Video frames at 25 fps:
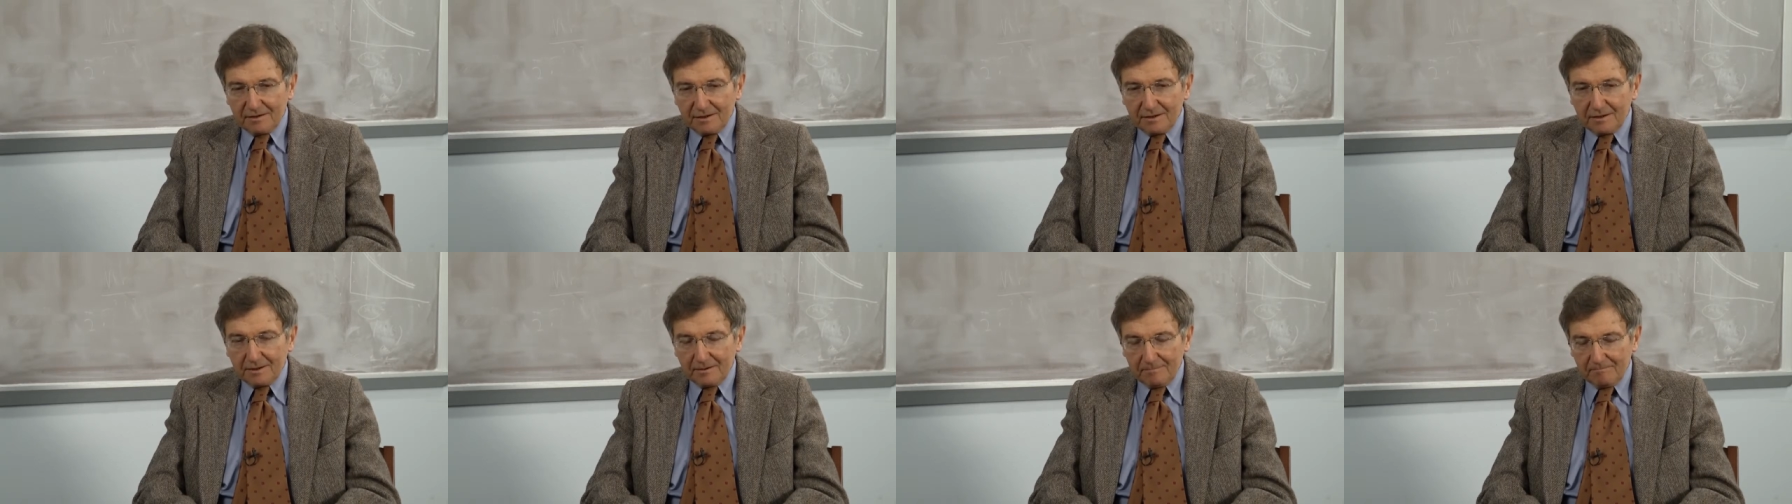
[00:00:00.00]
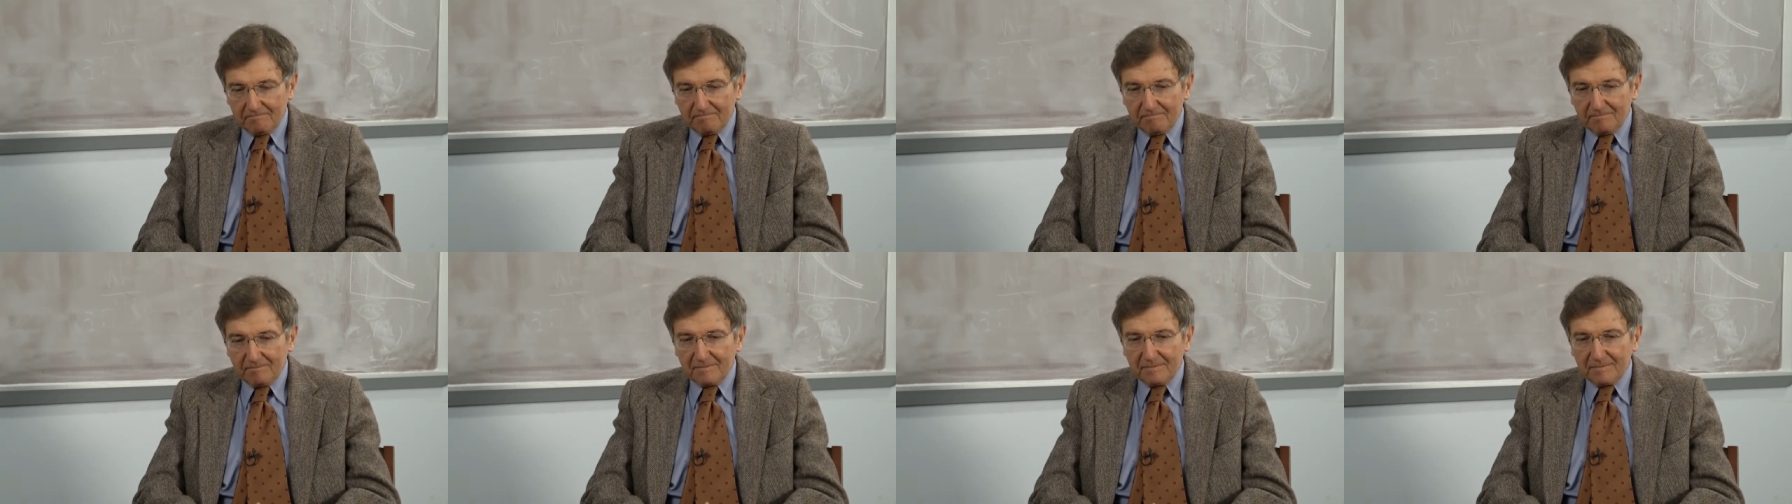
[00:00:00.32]
uh,
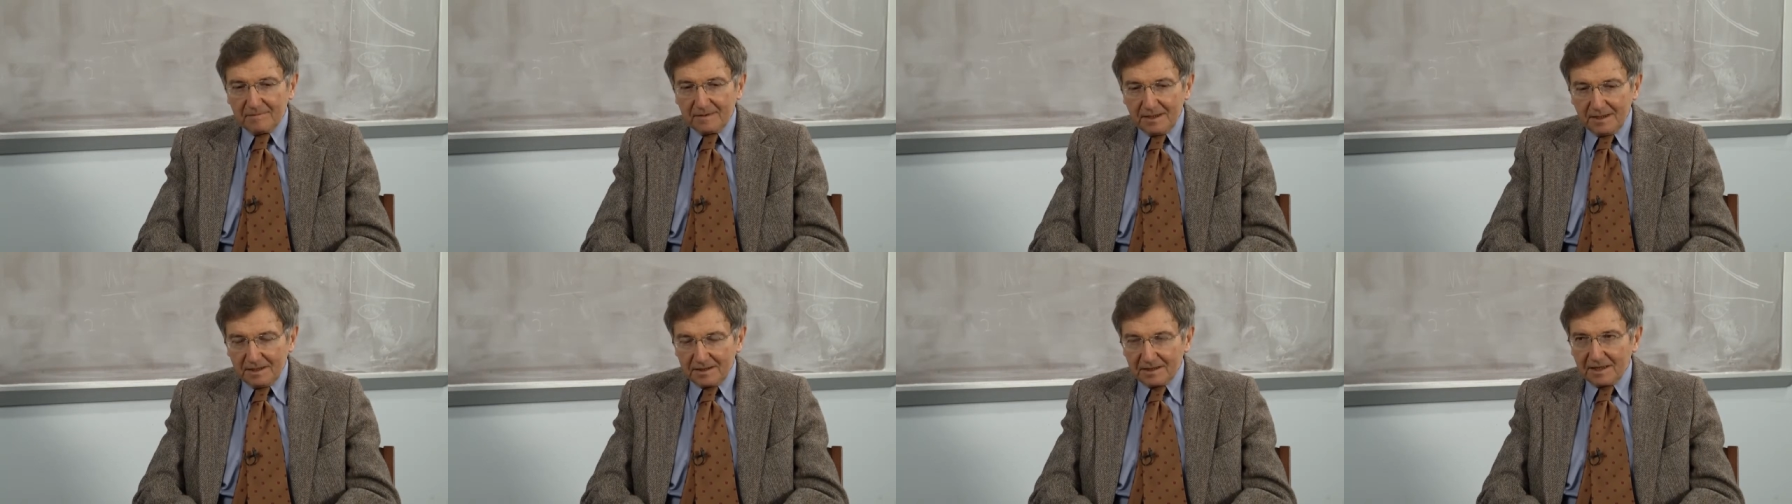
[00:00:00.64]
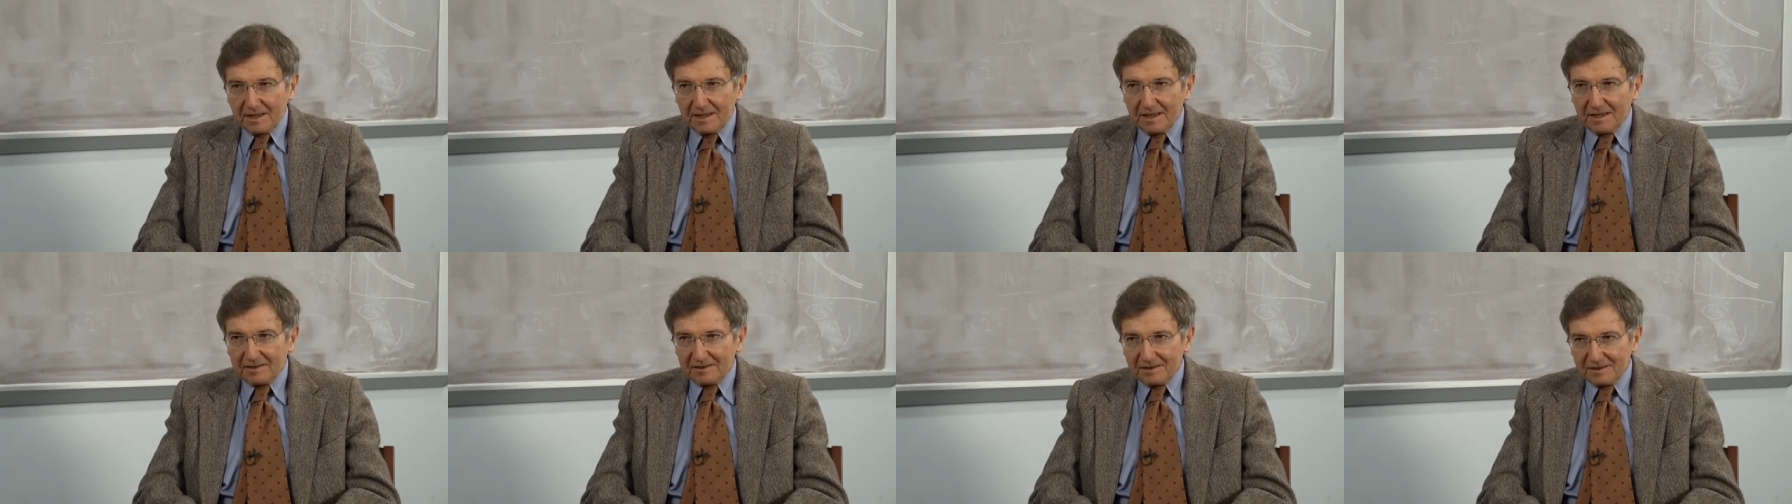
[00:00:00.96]
it's
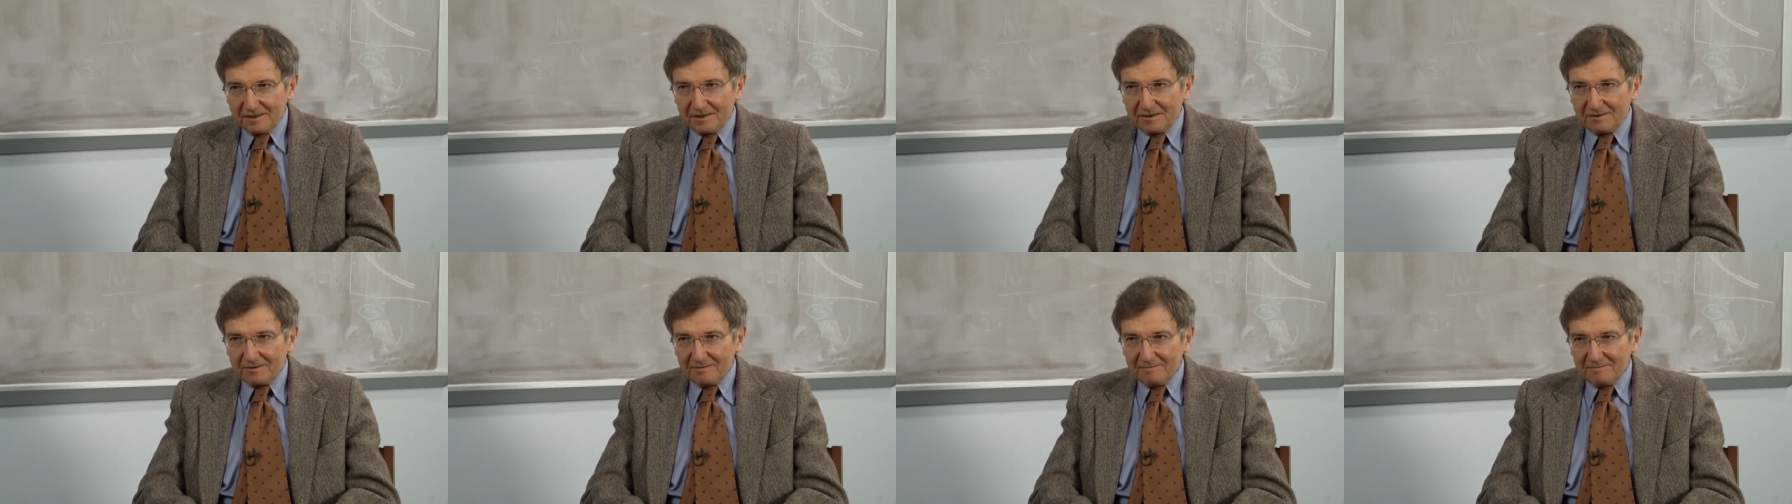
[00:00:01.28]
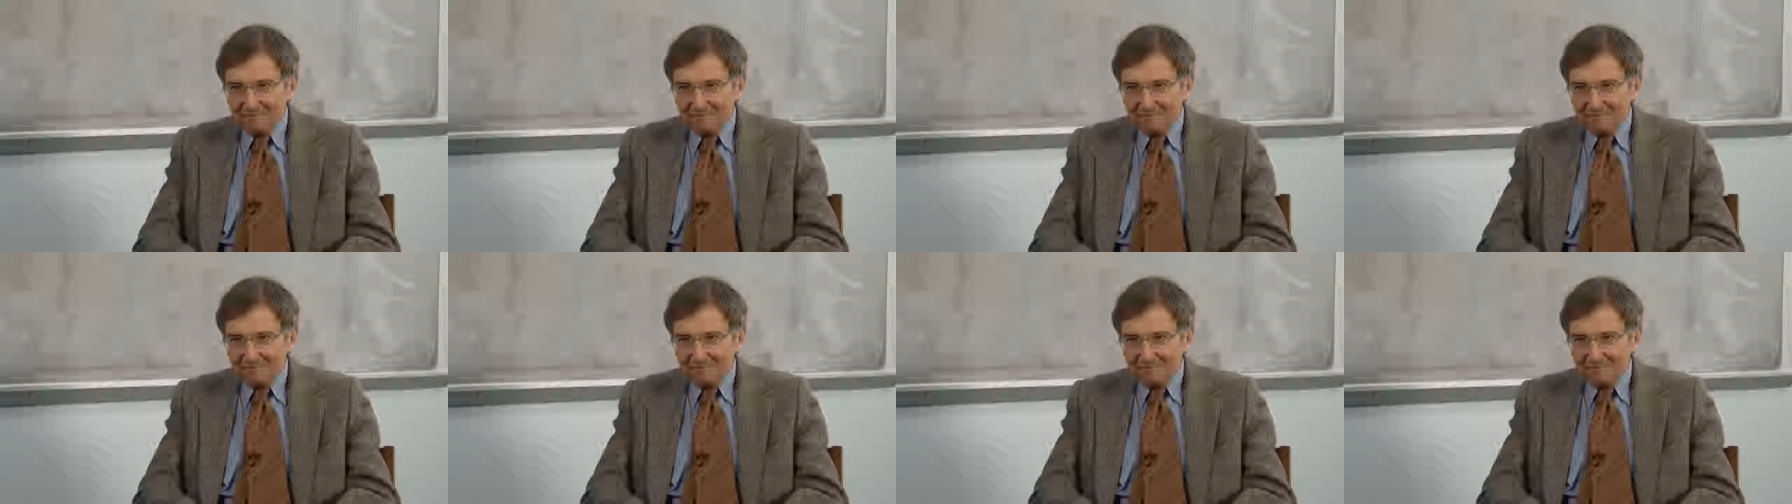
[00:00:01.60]
constant.